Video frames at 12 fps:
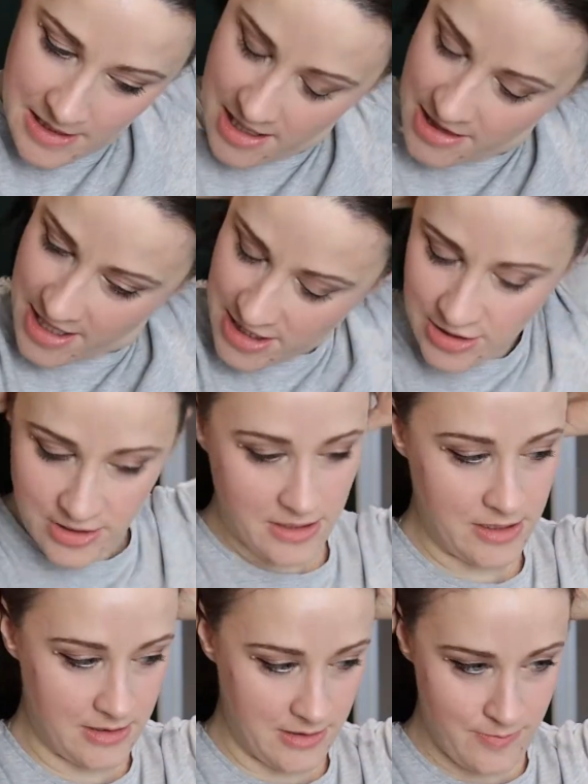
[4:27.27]
and then
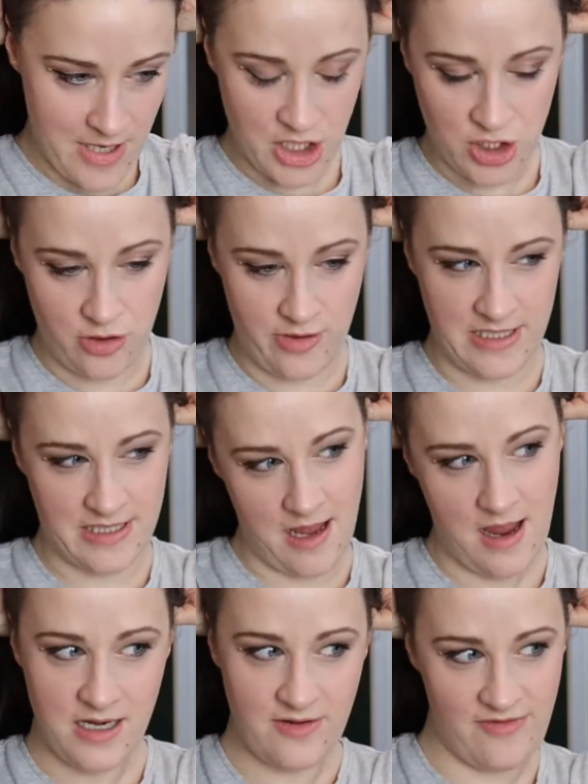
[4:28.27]
just make sure it's
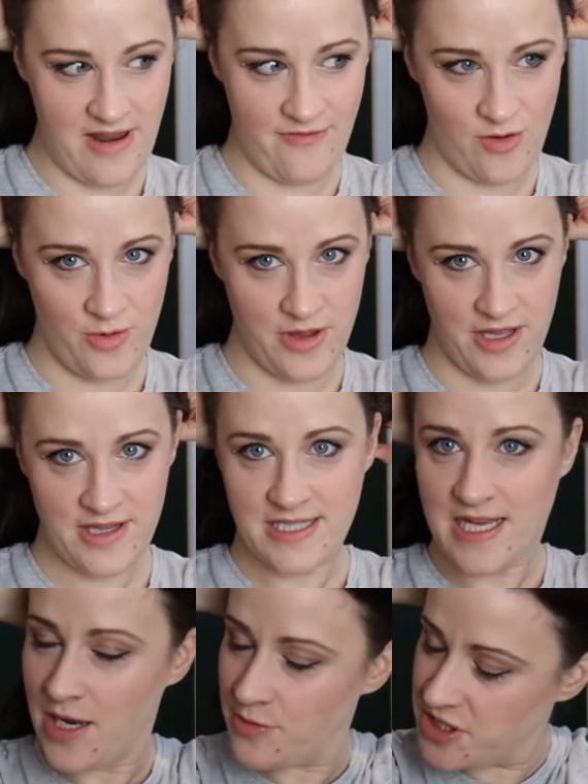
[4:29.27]
kind of level with the other
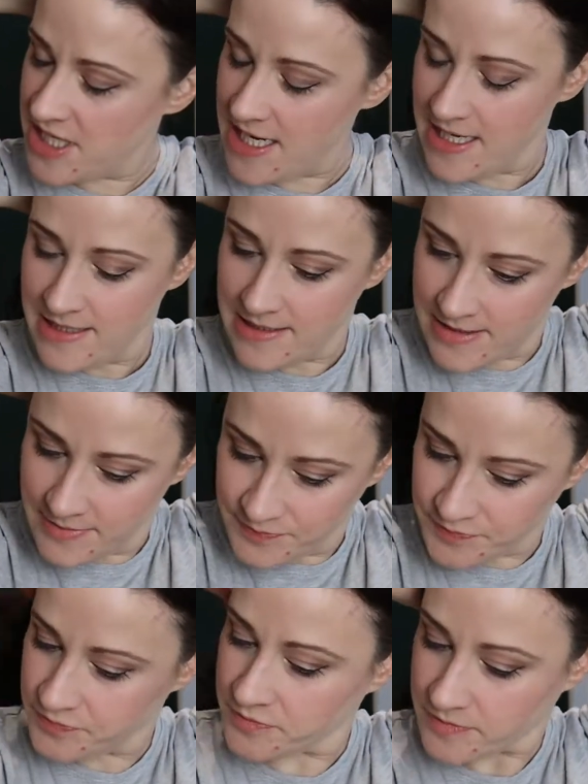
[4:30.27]
side, which it is.
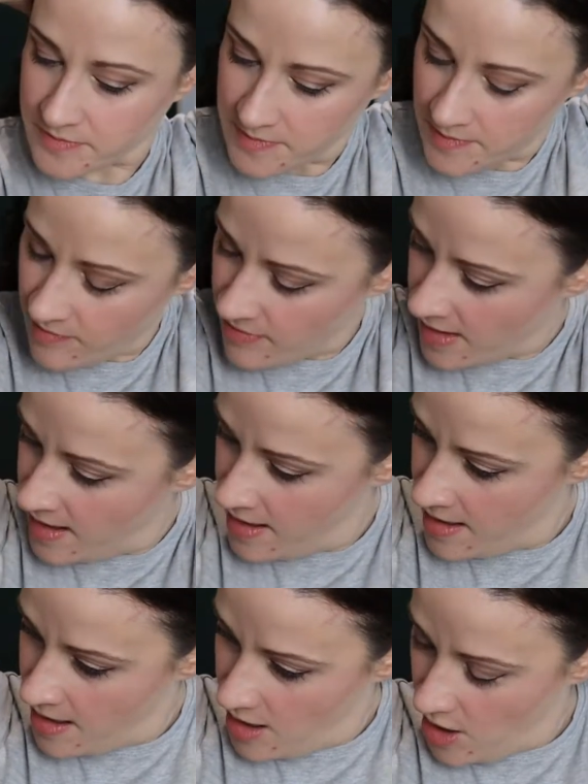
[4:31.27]

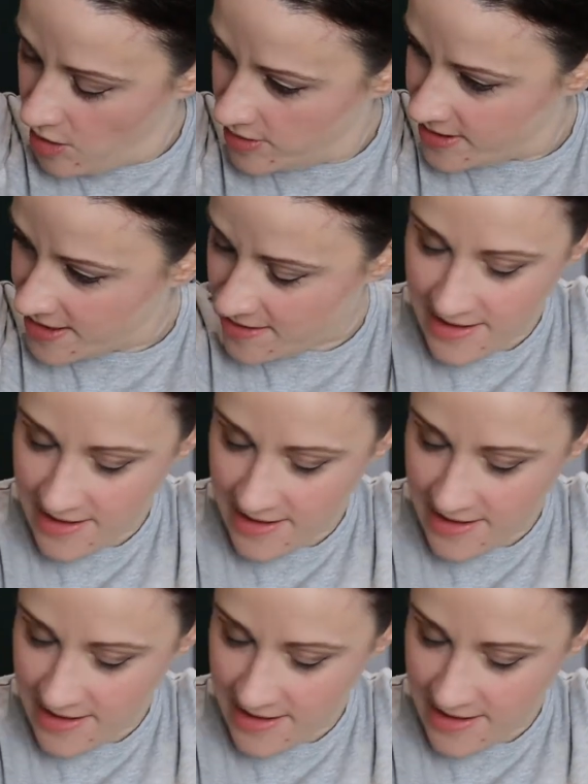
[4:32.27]
Hold it